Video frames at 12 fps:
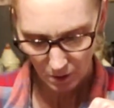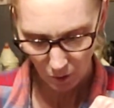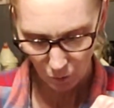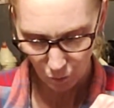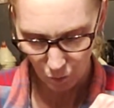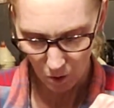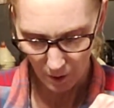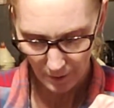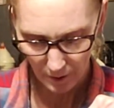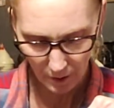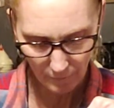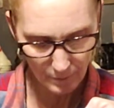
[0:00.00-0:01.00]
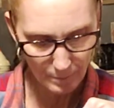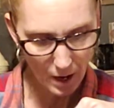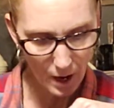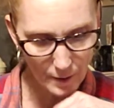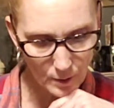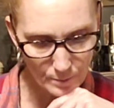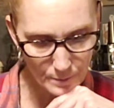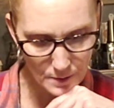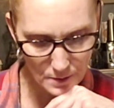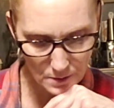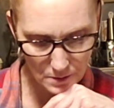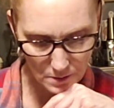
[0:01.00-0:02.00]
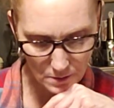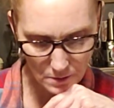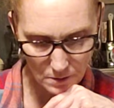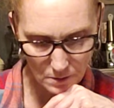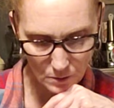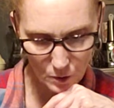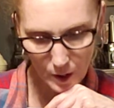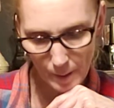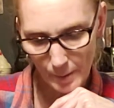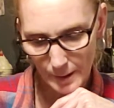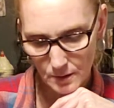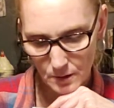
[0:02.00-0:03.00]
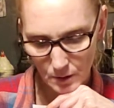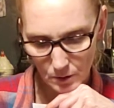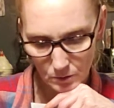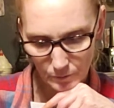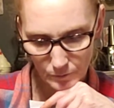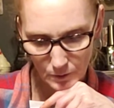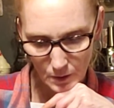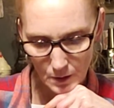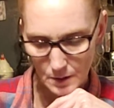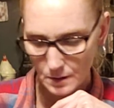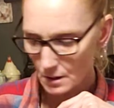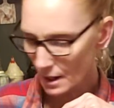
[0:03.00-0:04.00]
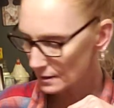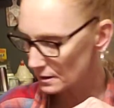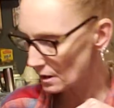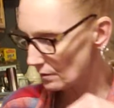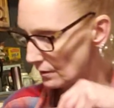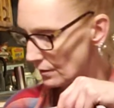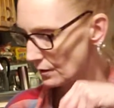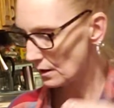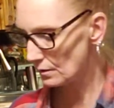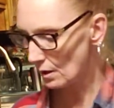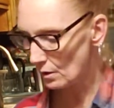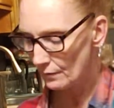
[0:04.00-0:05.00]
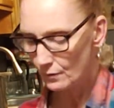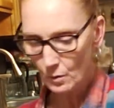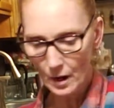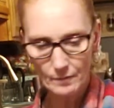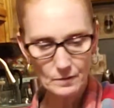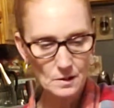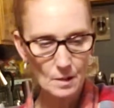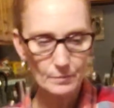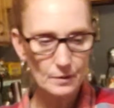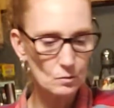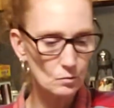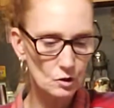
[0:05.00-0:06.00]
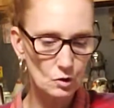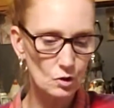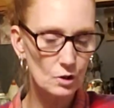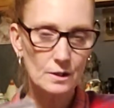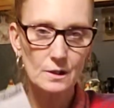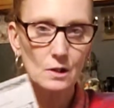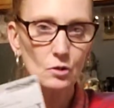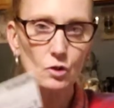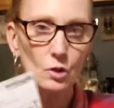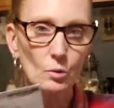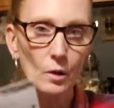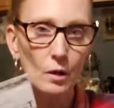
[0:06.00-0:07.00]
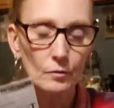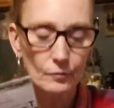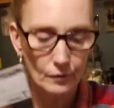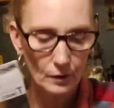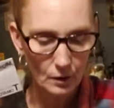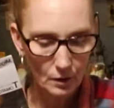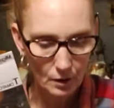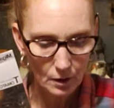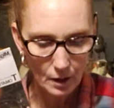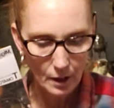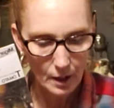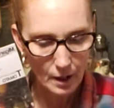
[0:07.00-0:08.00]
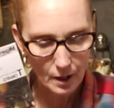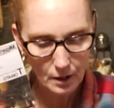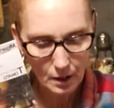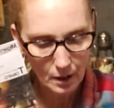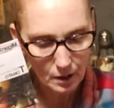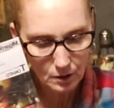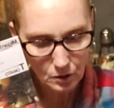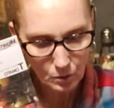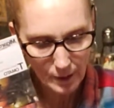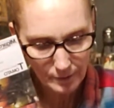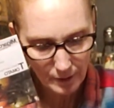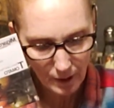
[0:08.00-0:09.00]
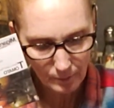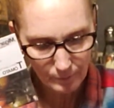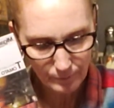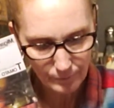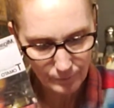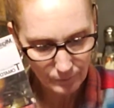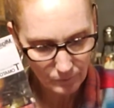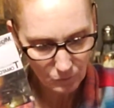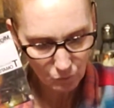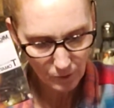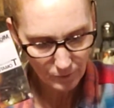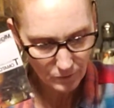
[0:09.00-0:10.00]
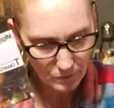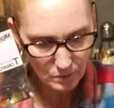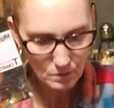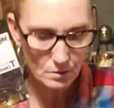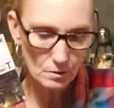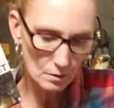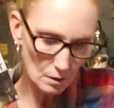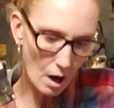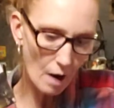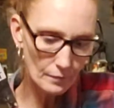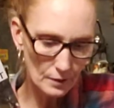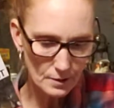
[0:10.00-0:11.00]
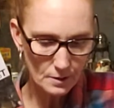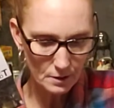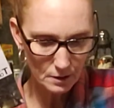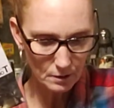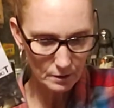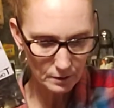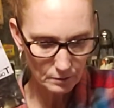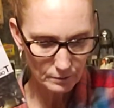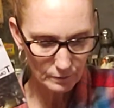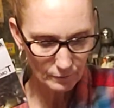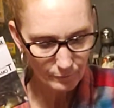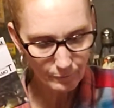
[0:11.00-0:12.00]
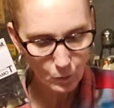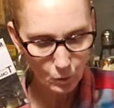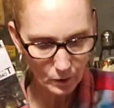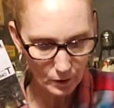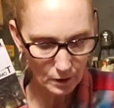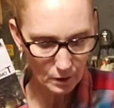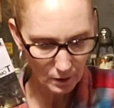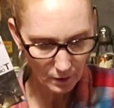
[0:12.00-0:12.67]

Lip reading: one of the bottoms, or I might do, see, that's the only thing though, if you have something you just need 2 of, you end up with, obviously, like when the 4